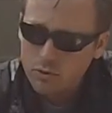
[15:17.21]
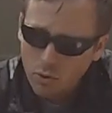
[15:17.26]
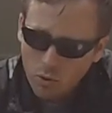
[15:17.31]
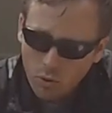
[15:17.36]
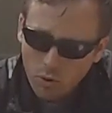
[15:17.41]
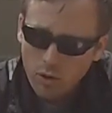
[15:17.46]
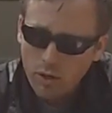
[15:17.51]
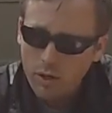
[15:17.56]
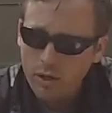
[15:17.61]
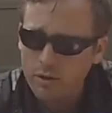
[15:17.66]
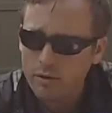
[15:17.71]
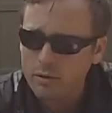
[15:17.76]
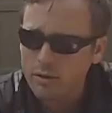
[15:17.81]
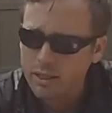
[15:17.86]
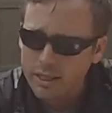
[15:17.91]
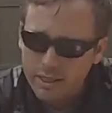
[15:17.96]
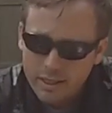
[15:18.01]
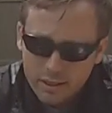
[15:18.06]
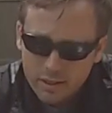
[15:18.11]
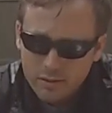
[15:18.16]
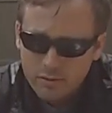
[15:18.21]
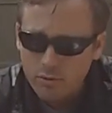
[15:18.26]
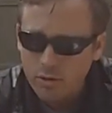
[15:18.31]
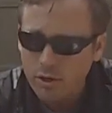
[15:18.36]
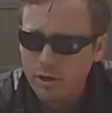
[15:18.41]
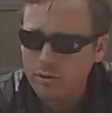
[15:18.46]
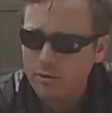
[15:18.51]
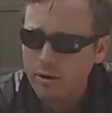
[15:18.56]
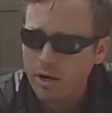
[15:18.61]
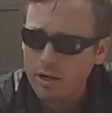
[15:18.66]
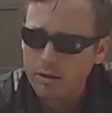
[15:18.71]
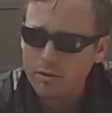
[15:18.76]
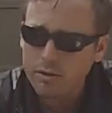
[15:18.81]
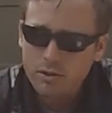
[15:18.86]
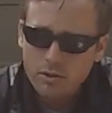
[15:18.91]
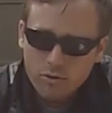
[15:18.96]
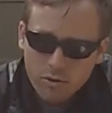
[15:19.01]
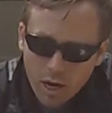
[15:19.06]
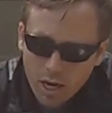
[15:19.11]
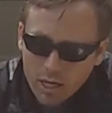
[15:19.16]
toy, kids running around,
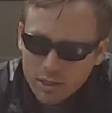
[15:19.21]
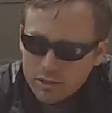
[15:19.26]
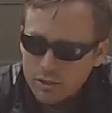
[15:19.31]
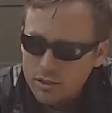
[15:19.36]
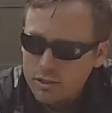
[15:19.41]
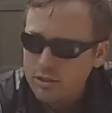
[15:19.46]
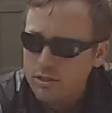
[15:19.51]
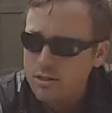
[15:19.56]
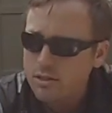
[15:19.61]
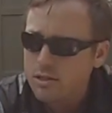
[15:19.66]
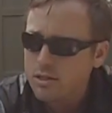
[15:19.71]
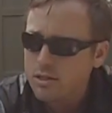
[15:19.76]
distractions,